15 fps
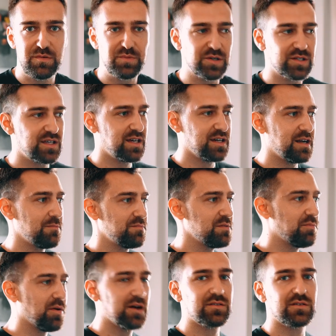people cannot be
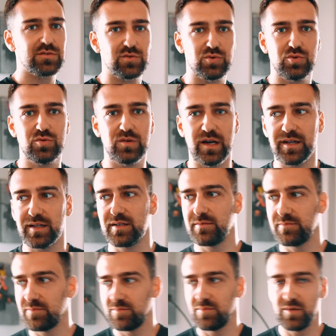bothered to, like,
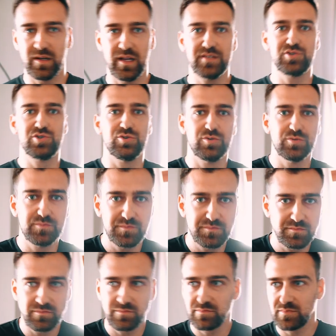let you,
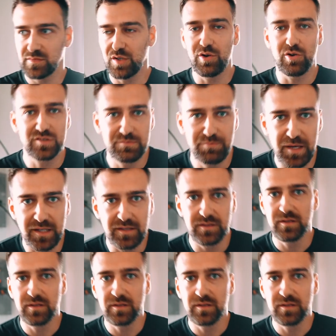you know, speak.